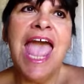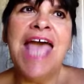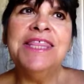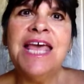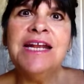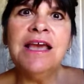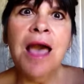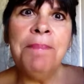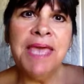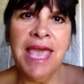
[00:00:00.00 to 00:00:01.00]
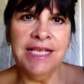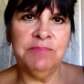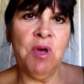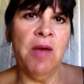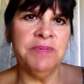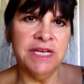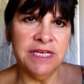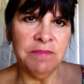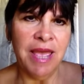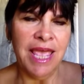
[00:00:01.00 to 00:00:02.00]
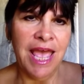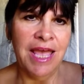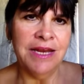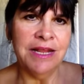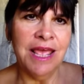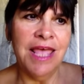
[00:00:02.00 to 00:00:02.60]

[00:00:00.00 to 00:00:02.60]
And then cupcakes popped into my head.